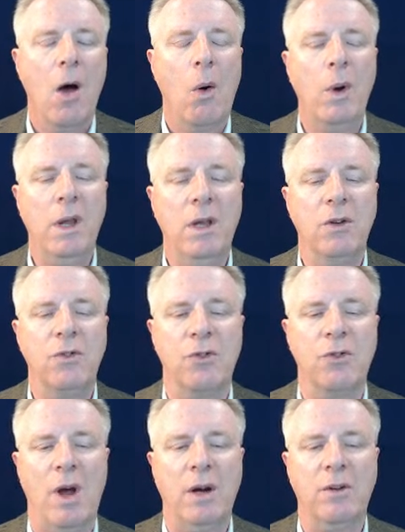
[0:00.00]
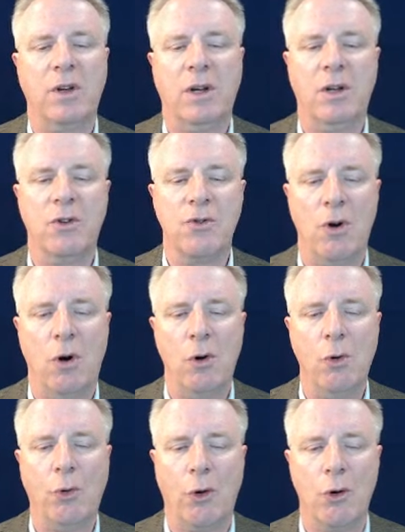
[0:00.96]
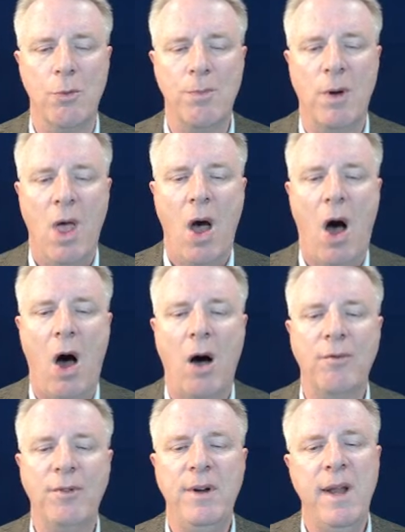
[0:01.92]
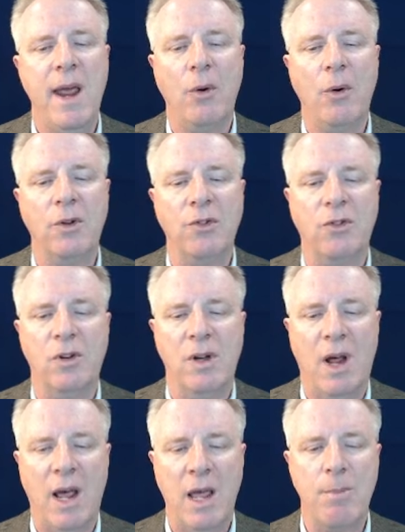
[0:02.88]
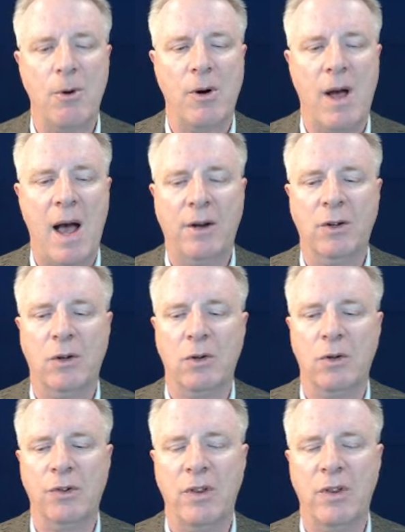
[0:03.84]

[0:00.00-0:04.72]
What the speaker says: We construct a control group of nearest neighbor articles,